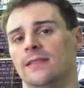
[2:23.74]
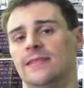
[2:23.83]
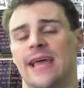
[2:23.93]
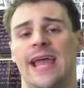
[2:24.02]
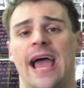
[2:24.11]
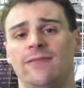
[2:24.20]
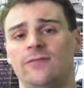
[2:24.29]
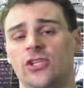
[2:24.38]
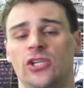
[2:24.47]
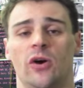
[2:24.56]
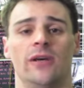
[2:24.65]
they have
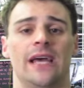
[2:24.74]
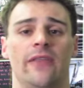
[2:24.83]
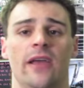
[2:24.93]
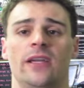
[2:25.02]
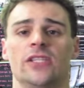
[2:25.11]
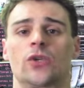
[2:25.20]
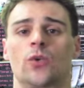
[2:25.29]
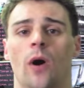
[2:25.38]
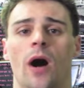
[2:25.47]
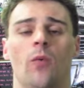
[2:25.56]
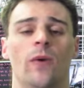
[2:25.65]
to show us how they can
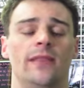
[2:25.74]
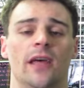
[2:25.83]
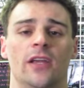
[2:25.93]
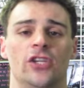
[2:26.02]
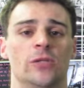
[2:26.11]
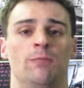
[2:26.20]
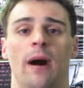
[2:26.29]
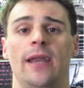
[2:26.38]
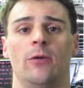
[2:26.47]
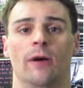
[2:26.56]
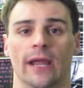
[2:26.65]
squat with just
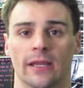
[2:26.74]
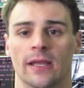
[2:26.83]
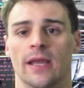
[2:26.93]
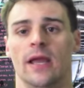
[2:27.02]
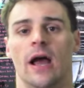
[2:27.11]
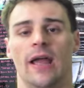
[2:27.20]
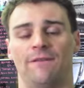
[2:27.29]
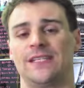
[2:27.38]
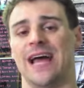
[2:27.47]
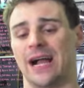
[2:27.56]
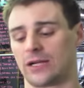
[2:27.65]
body weight.
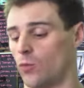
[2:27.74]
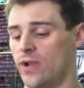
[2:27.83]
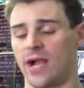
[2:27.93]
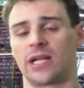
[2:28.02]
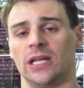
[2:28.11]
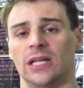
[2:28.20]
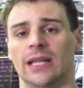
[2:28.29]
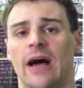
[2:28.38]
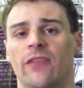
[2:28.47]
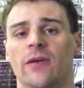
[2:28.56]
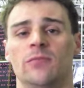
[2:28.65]
We're not going to
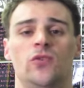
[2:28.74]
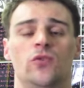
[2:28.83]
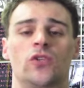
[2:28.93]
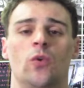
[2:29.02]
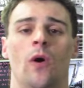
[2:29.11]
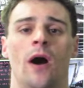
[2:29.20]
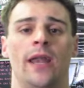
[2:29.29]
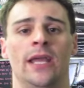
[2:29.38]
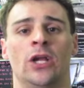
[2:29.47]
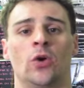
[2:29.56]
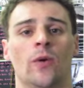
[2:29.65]
allow them to squat
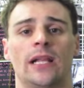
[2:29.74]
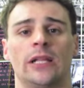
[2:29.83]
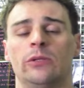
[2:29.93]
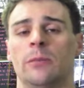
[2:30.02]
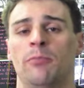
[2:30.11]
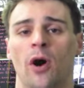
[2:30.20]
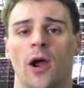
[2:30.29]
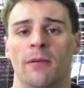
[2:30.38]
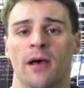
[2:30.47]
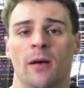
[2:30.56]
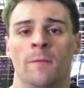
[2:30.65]
incorrectly with the
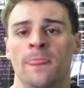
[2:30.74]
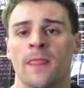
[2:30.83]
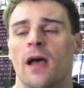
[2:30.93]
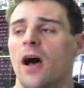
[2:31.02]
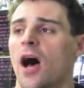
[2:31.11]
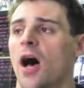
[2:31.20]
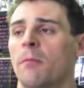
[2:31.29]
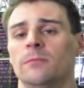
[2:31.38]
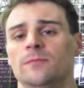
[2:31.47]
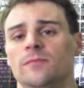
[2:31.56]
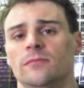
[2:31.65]
barbell
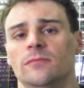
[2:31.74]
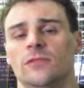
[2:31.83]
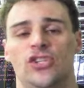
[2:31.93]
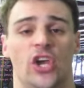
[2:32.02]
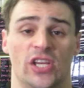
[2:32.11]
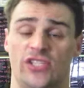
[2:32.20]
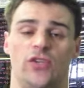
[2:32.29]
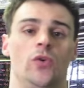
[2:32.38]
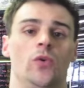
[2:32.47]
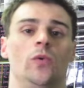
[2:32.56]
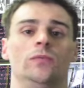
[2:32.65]
just
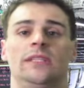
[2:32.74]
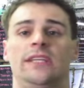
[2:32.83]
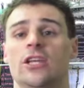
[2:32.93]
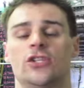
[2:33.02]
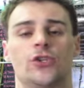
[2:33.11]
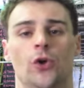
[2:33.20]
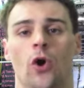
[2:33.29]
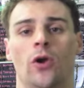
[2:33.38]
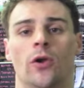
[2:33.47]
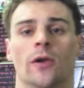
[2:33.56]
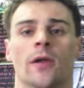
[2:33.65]
to get
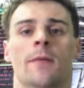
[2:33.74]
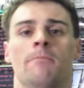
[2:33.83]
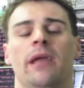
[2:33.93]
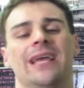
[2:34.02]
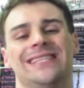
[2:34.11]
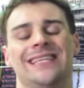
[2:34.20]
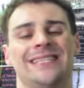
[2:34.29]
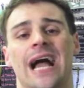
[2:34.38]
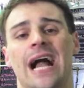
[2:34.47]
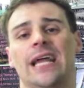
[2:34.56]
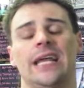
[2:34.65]
stronger, because it's
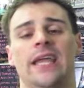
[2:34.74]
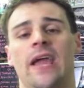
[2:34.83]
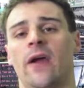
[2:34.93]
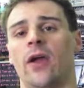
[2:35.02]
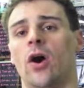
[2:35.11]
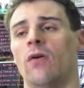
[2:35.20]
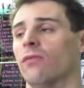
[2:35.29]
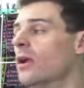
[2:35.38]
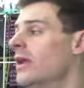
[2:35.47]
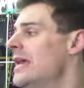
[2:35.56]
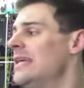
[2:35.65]
not going to carry over.
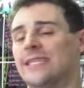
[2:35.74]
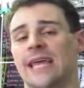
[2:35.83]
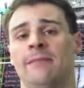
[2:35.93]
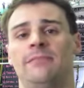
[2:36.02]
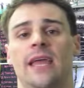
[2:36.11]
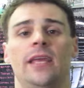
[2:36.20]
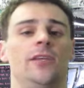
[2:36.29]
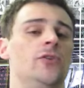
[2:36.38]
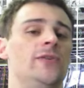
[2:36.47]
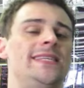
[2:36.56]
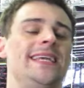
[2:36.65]
Same thing,
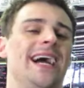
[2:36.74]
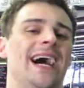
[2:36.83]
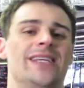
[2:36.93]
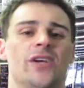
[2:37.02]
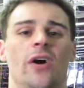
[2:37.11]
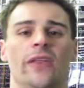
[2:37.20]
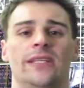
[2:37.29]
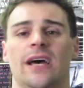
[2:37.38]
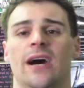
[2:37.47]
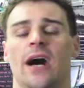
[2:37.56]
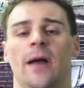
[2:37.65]
you see guys all the
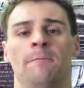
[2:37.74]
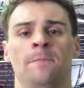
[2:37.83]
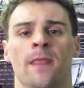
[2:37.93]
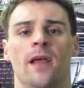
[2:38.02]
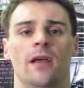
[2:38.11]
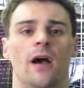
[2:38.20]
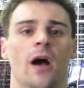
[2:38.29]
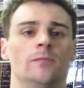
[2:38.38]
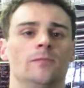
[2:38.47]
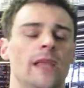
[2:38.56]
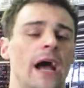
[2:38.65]
time
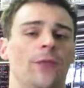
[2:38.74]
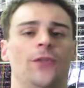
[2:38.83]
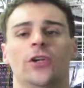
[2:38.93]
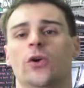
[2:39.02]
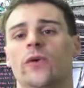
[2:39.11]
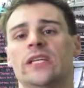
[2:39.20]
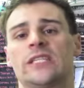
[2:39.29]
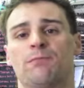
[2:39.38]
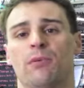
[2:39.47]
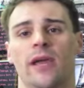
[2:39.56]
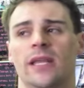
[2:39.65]
out there doing
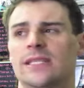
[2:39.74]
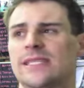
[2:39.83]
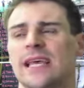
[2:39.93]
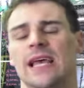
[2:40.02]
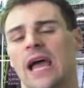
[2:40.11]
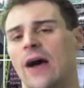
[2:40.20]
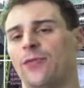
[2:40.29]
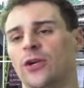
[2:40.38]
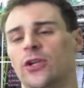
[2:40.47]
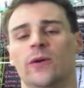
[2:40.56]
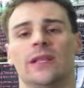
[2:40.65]
sprints, out
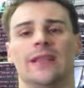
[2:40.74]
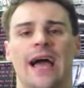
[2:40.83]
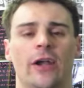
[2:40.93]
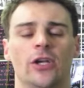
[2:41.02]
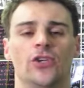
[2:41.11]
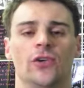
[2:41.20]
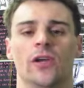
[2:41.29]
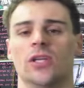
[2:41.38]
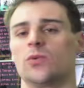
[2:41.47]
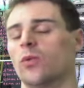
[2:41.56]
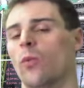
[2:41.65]
there doing ladder
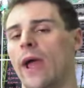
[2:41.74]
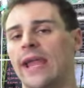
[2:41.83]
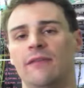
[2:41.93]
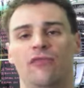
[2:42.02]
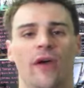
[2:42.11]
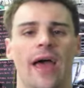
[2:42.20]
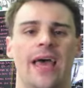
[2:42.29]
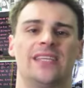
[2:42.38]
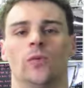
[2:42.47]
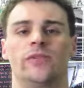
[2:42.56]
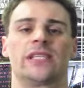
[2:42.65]
drills with weighted
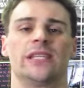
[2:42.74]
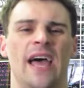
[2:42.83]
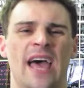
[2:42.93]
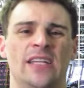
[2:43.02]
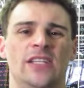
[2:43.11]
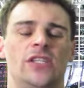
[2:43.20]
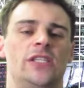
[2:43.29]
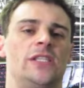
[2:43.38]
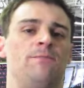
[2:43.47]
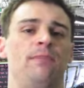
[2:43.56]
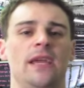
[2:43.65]
vests, sled
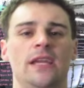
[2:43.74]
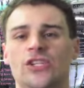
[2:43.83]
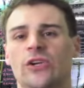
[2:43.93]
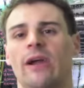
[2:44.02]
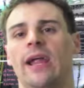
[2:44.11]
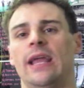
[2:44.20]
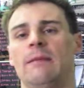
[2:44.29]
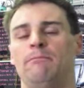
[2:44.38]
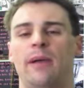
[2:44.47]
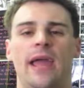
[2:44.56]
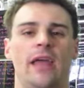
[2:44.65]
speed
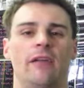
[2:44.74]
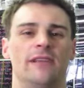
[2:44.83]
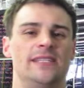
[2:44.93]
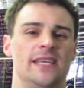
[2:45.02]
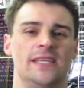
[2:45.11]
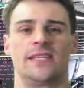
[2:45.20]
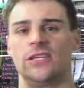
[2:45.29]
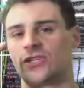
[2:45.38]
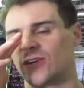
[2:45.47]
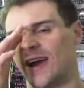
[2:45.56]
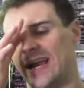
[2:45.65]
training, band
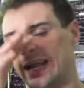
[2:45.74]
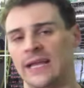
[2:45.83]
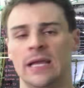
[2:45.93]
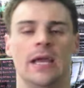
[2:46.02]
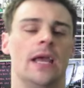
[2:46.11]
resisted training,